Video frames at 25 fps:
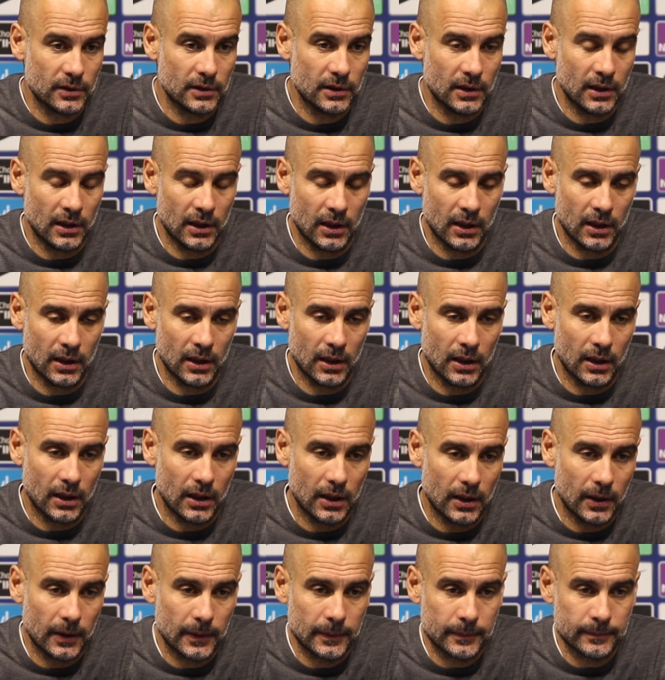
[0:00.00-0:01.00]

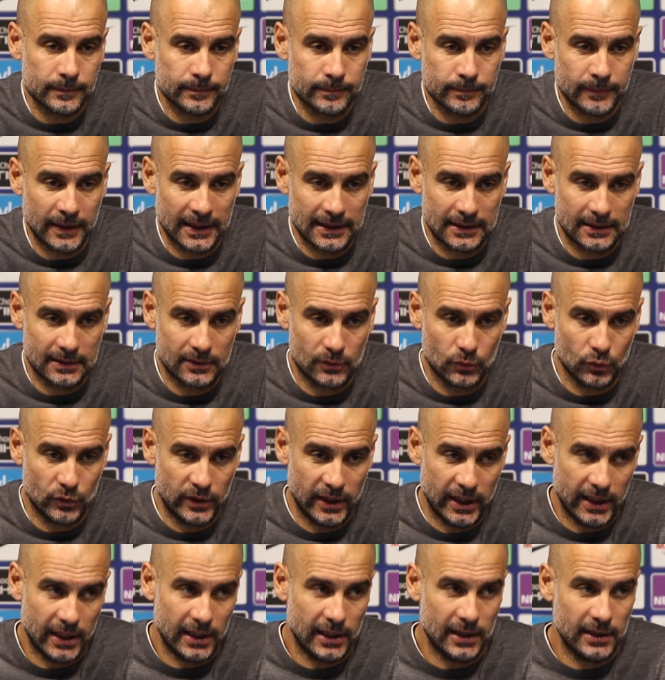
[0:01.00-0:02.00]
But
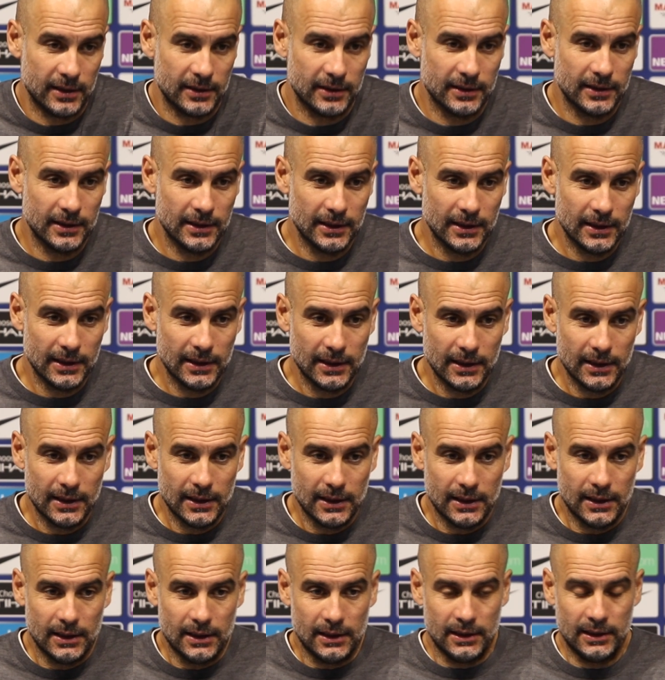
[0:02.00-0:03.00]
today,
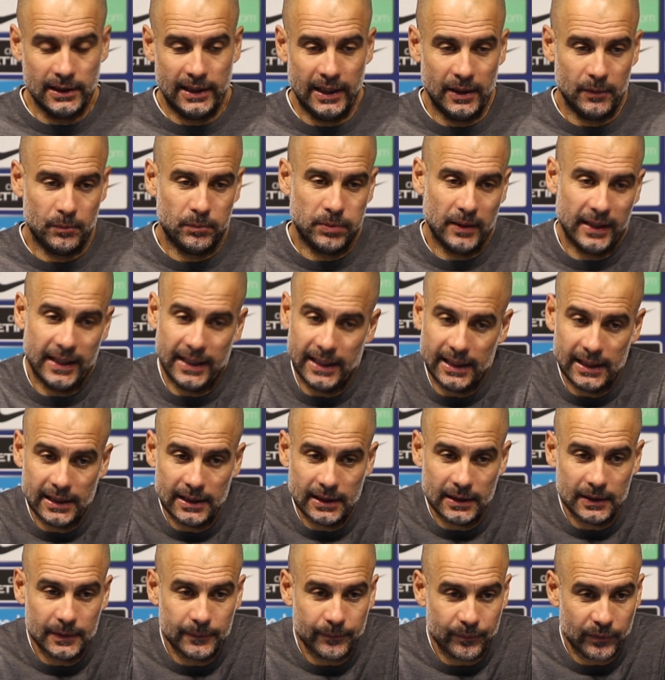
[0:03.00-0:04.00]
they
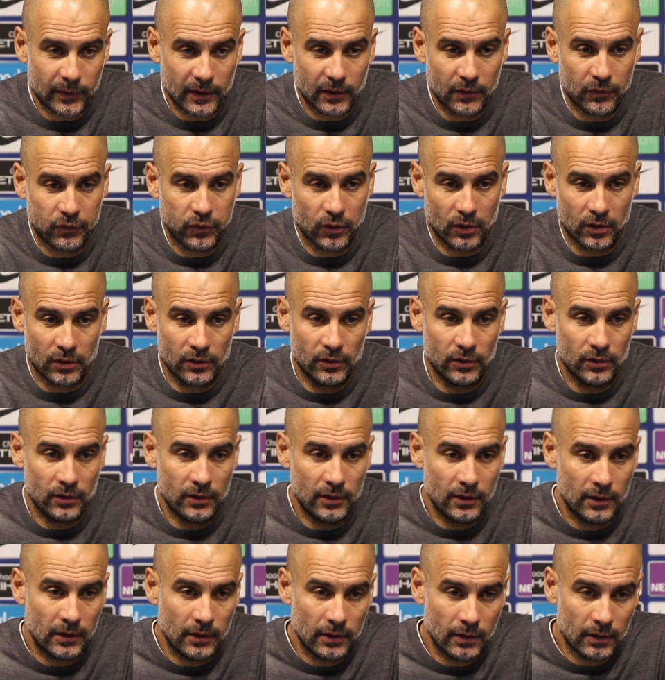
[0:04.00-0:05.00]
play for
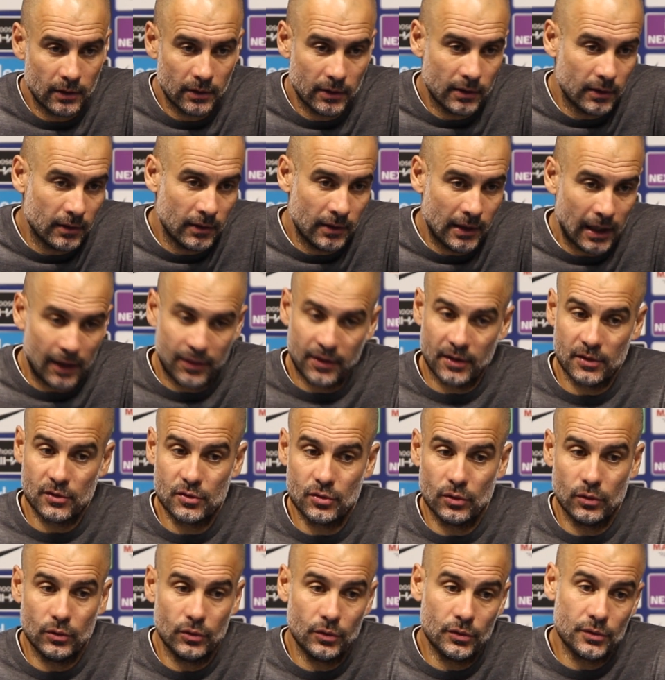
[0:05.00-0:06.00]
nothing
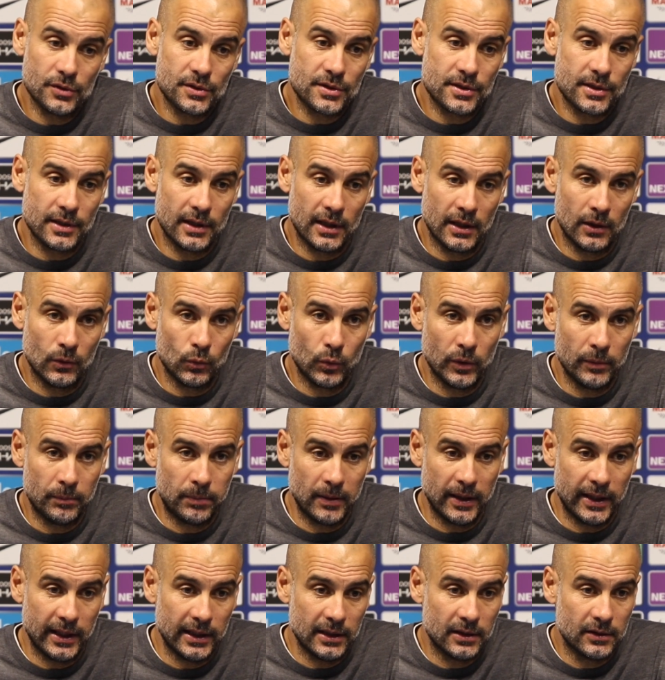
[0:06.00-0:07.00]
to lose, and we
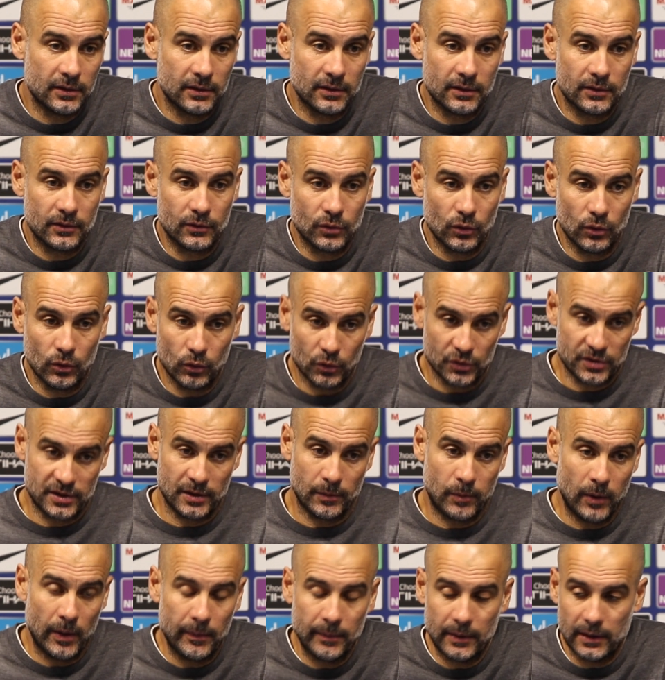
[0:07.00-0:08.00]
played to lose
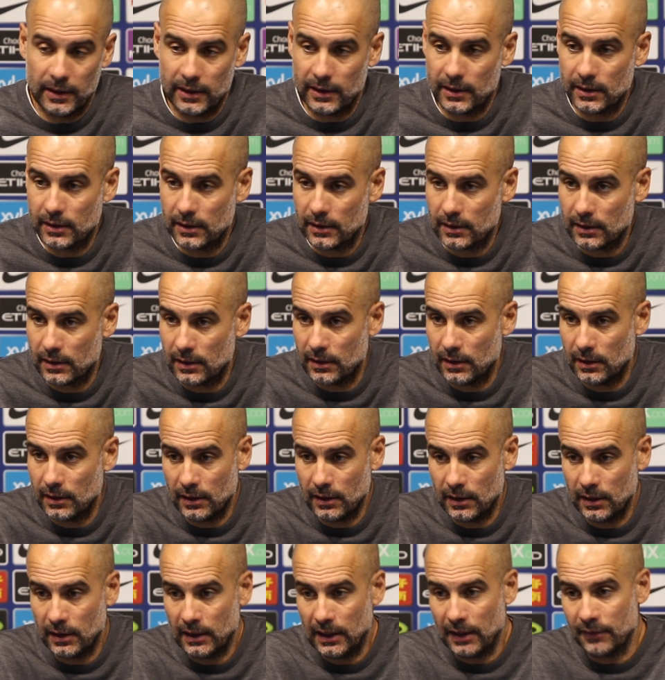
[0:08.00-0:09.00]
the Premier League.
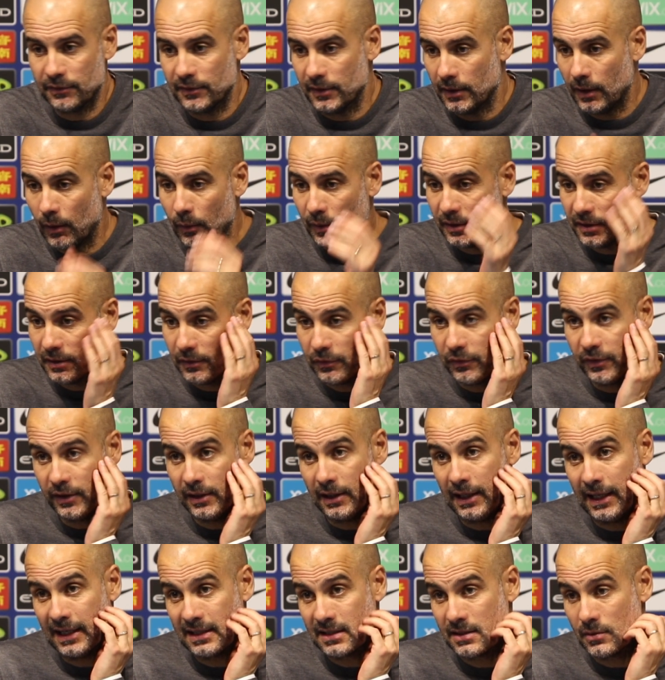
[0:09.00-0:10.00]
And after our
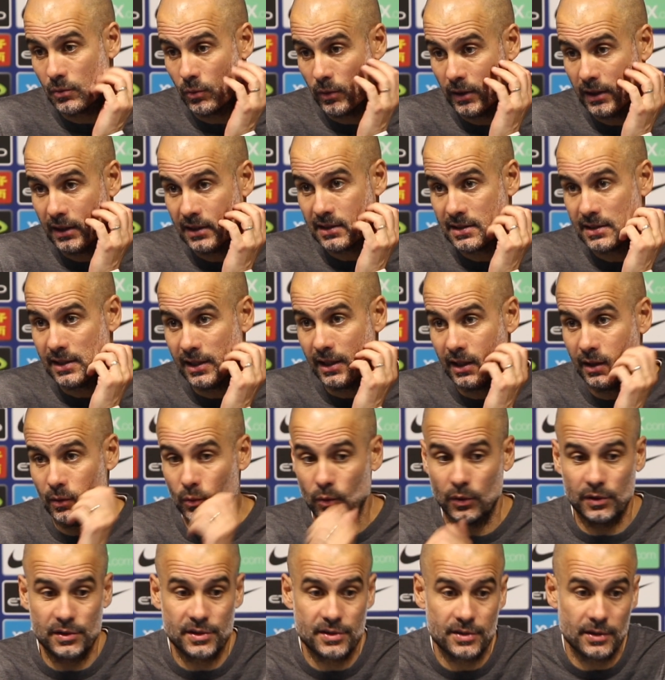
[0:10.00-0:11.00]
defeat last Wednesday, it
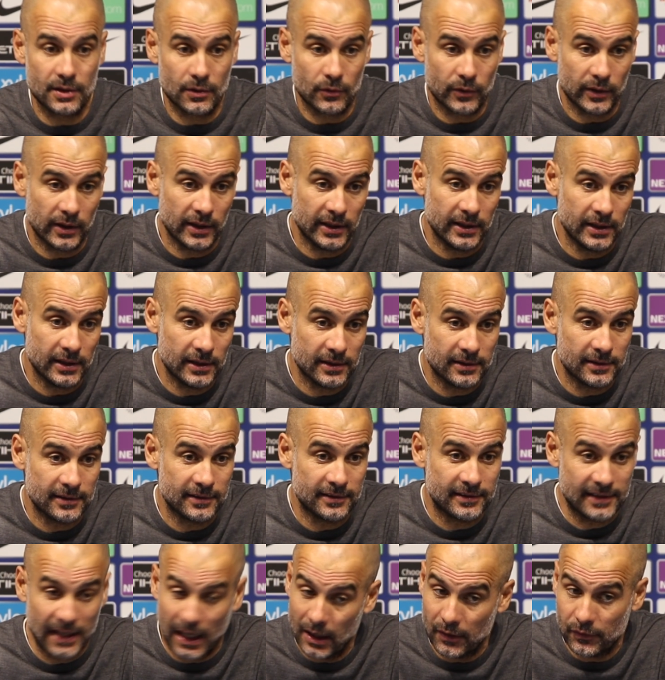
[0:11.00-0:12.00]
was really
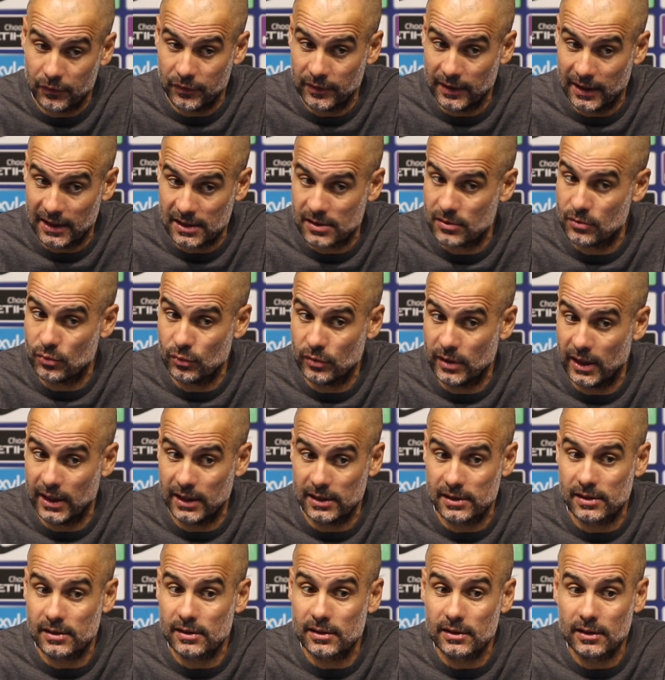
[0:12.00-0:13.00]
tough last 2
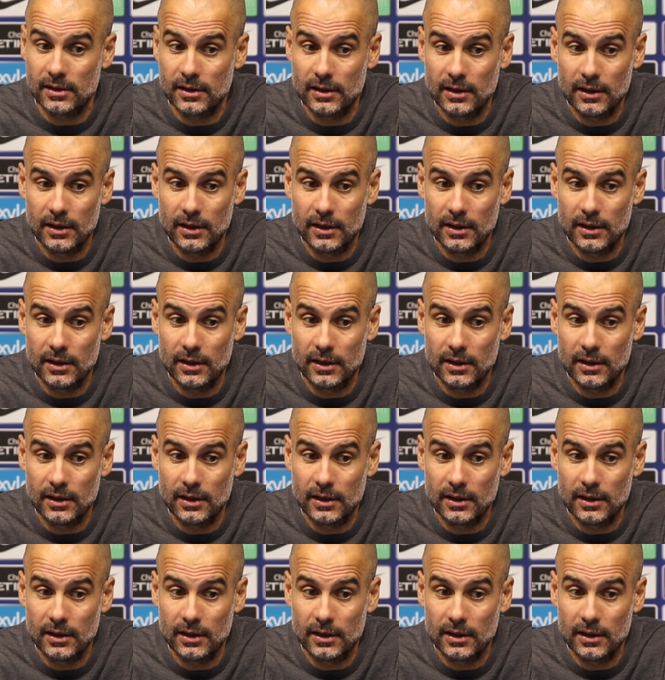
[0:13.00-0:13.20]
days.